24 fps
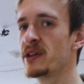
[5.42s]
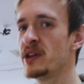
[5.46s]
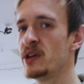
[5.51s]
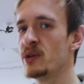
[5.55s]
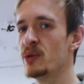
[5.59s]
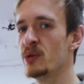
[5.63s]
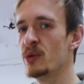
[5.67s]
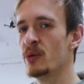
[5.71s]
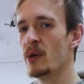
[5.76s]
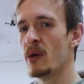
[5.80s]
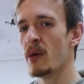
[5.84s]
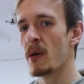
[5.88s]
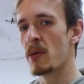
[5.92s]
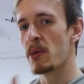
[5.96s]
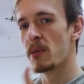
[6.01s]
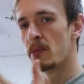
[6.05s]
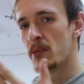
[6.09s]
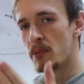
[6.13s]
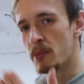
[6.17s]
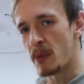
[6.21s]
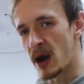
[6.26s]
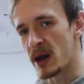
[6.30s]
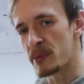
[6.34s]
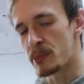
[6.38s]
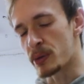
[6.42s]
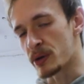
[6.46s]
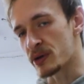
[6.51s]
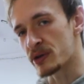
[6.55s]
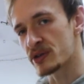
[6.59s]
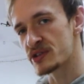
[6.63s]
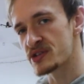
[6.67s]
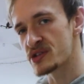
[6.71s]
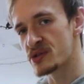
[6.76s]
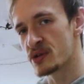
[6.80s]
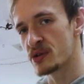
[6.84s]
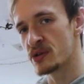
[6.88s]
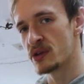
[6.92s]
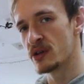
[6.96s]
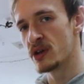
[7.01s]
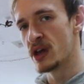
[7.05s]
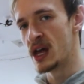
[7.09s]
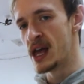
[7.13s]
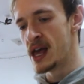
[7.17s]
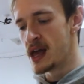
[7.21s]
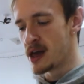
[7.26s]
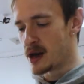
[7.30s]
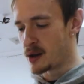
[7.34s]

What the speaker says: you my personal,